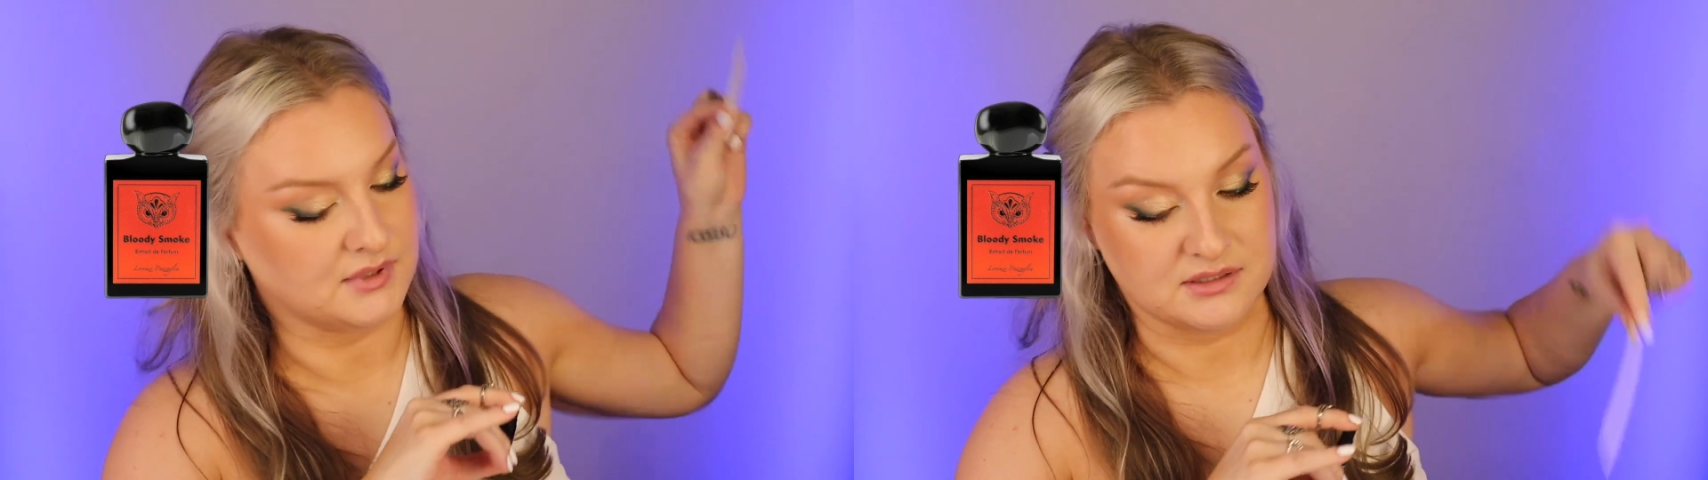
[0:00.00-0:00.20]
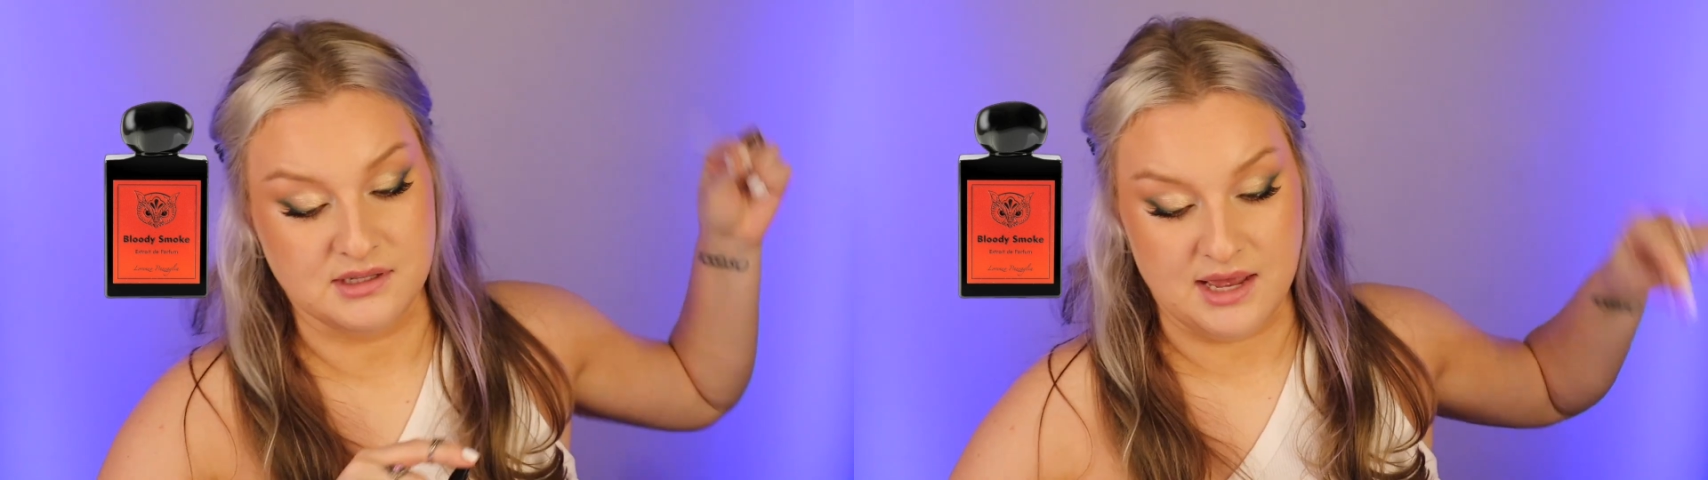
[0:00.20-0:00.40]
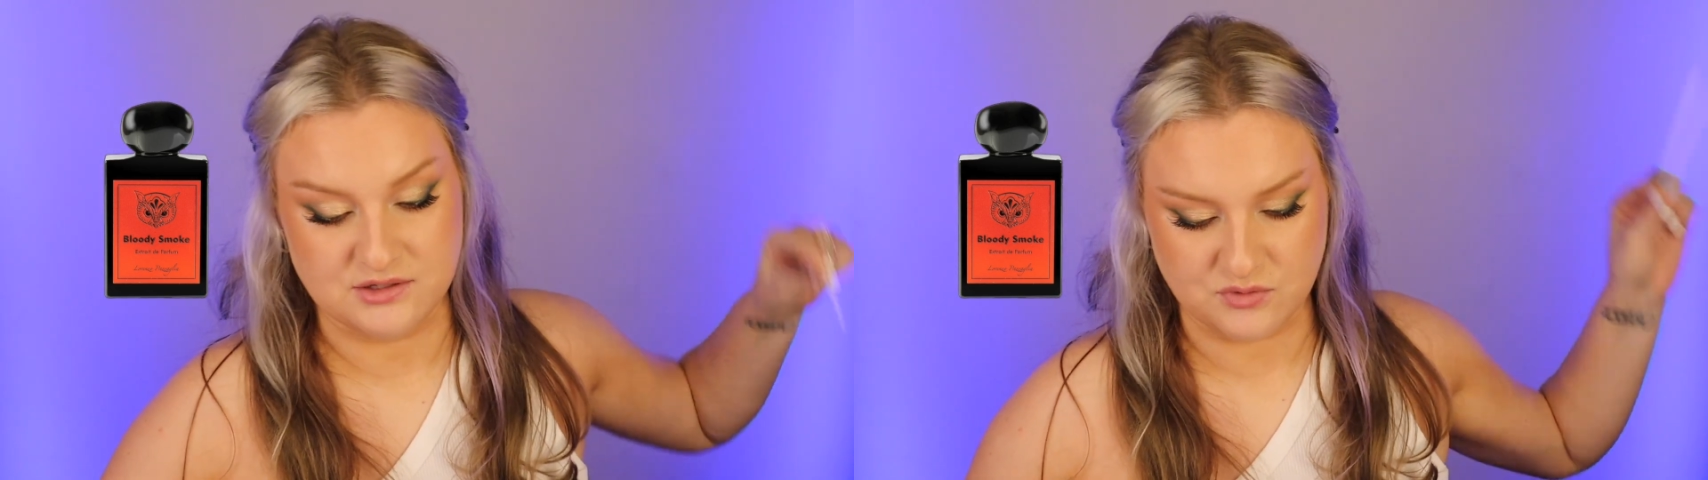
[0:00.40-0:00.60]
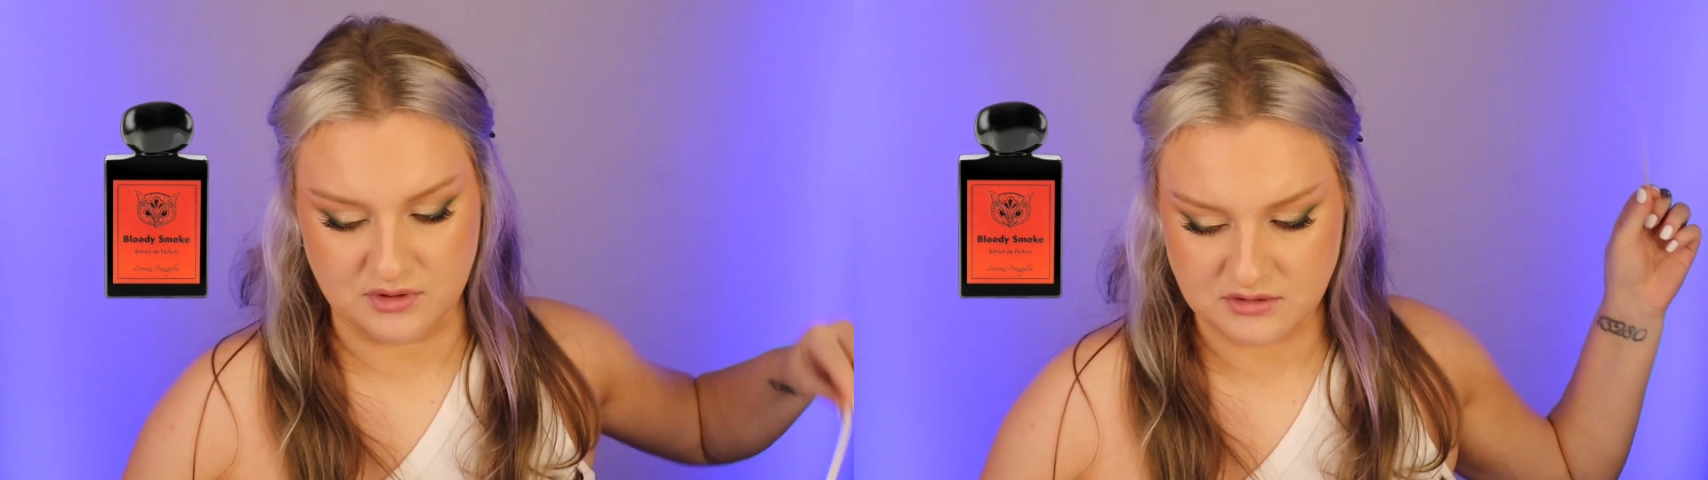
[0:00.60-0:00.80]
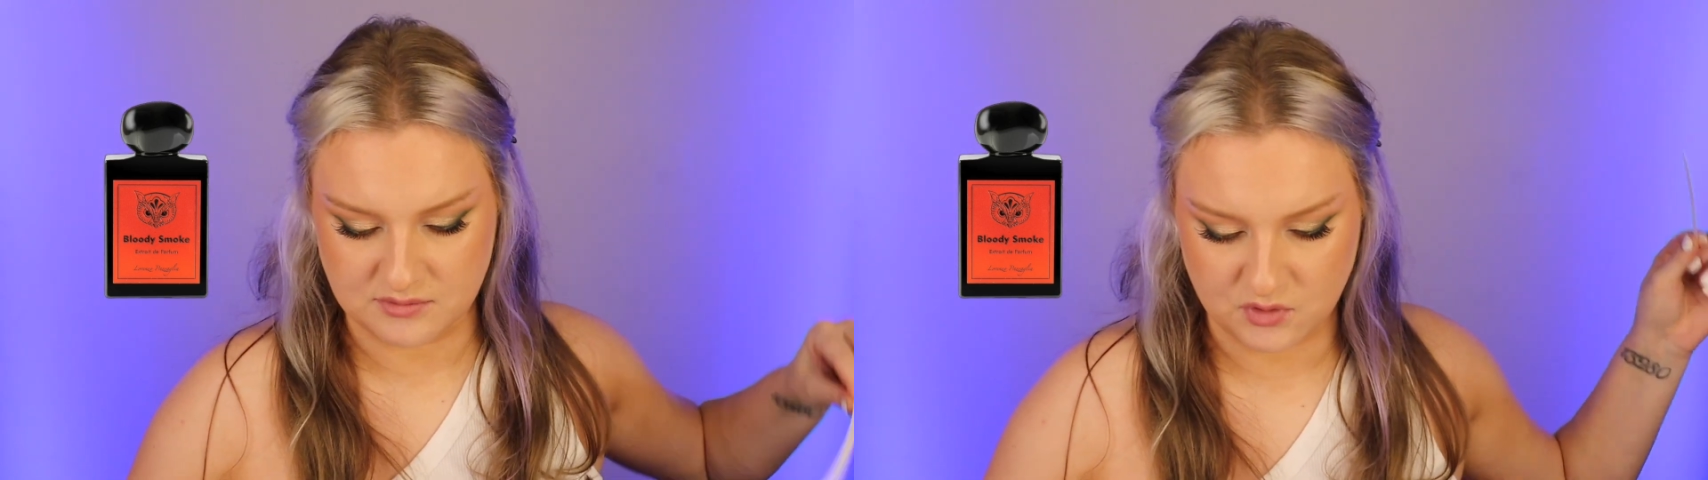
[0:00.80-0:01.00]
It's the last
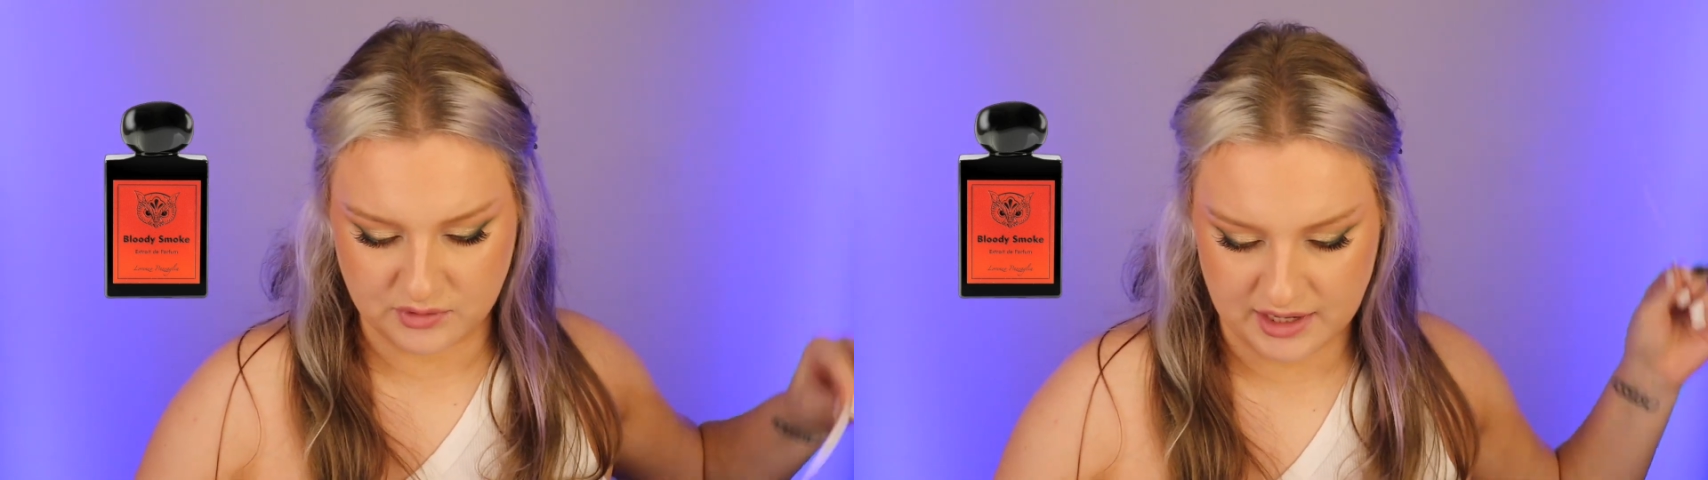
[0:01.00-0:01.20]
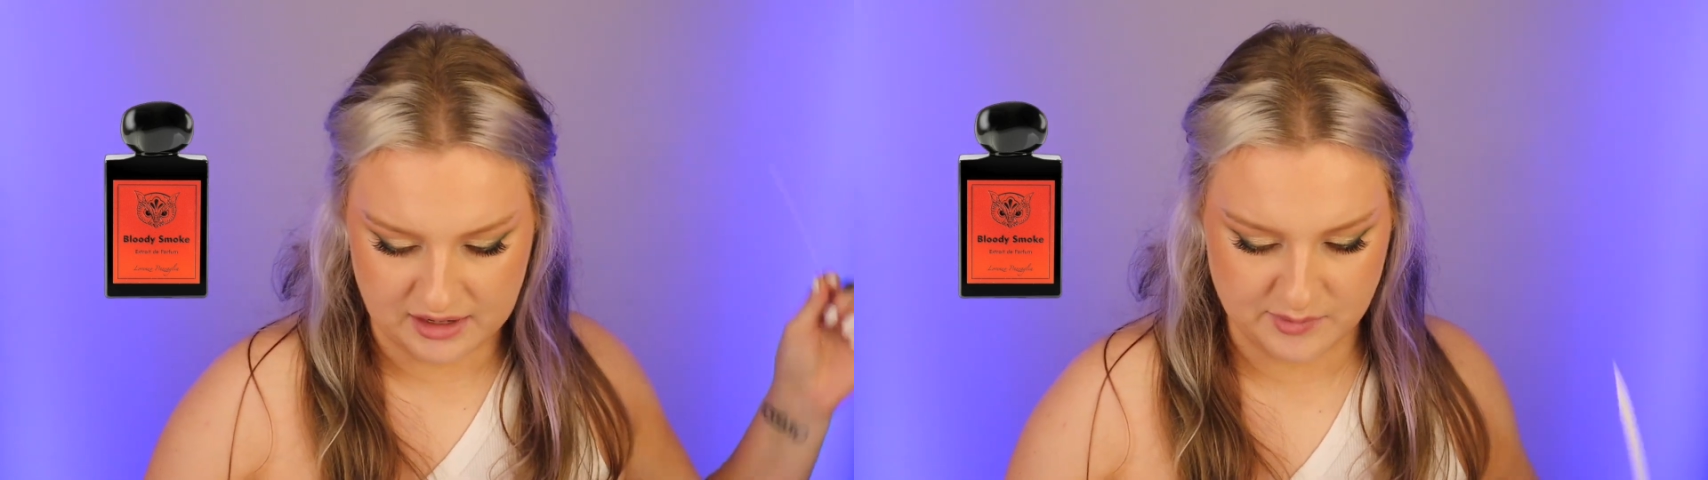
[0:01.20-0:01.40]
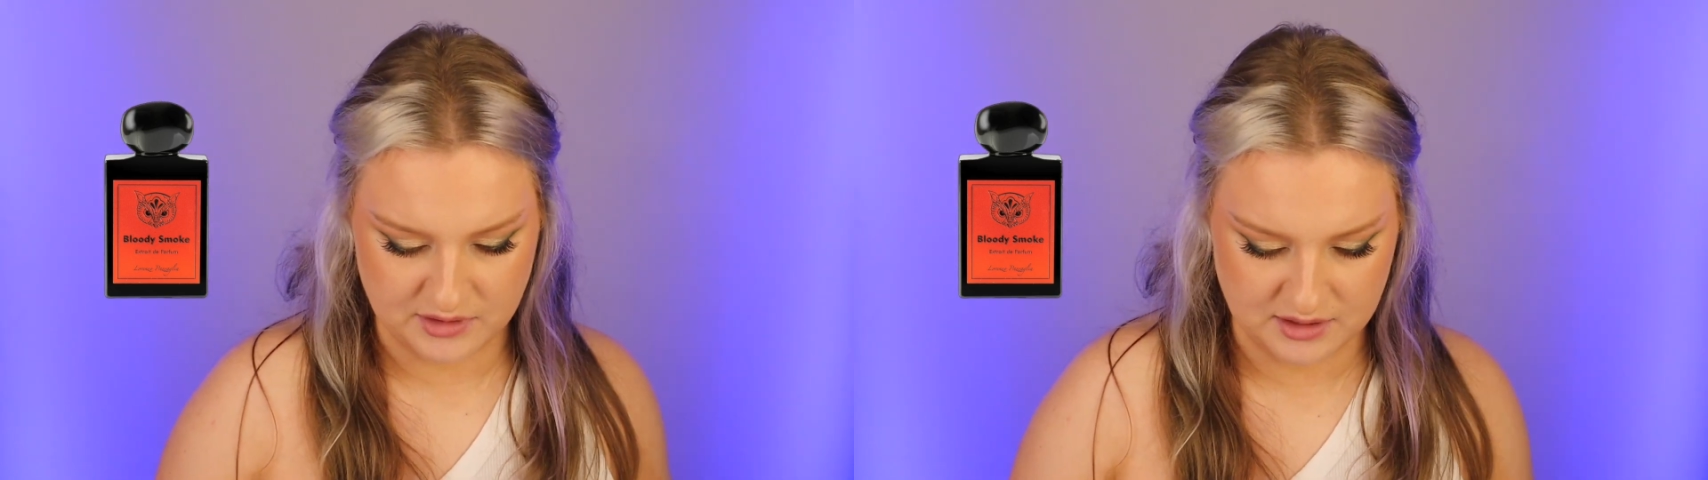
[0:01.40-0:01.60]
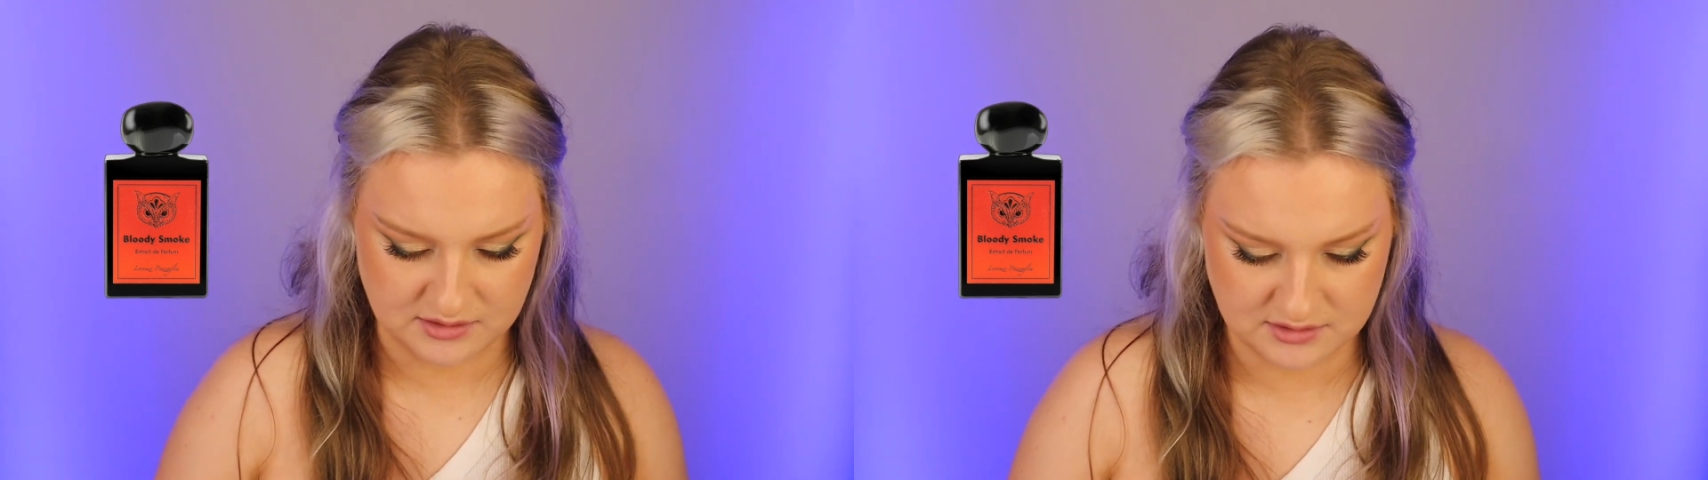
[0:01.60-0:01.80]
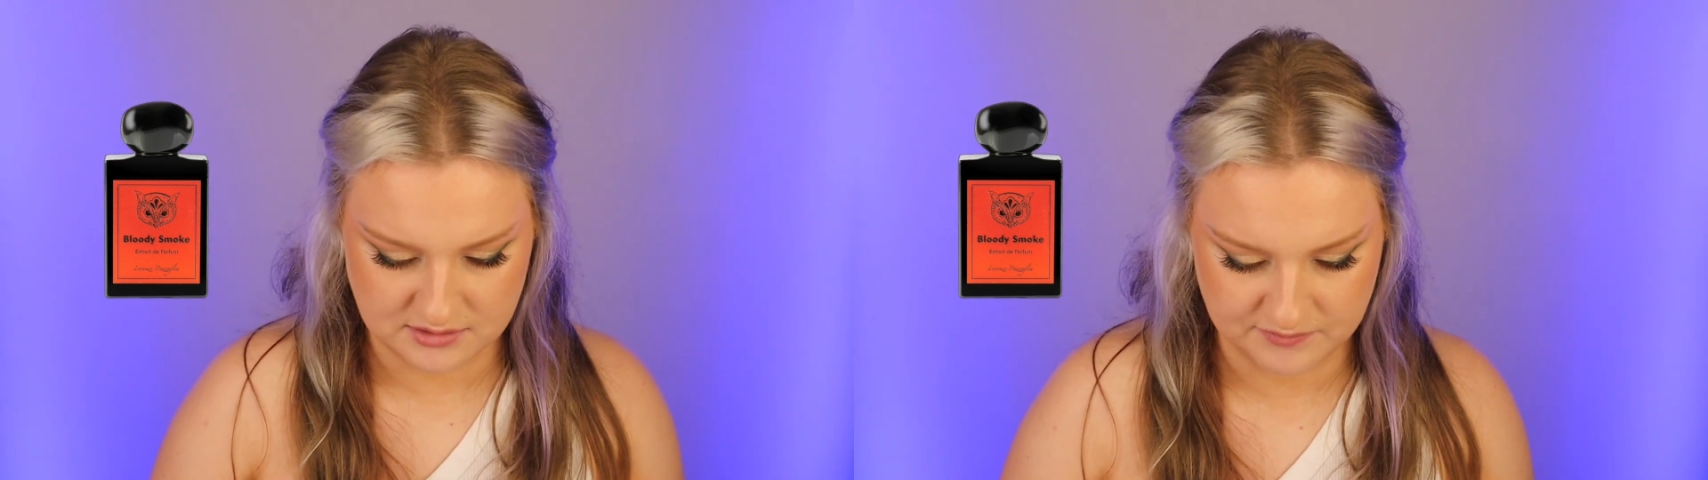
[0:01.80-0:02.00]
one, so I'm going ham on
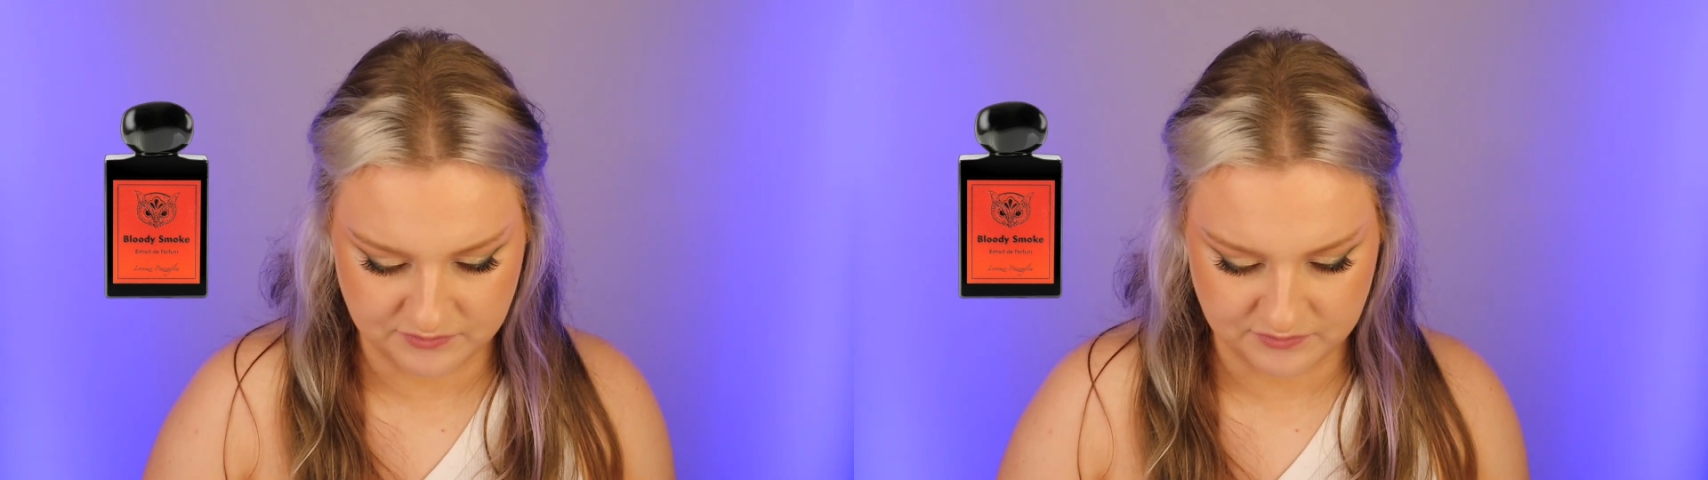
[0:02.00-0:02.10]
this.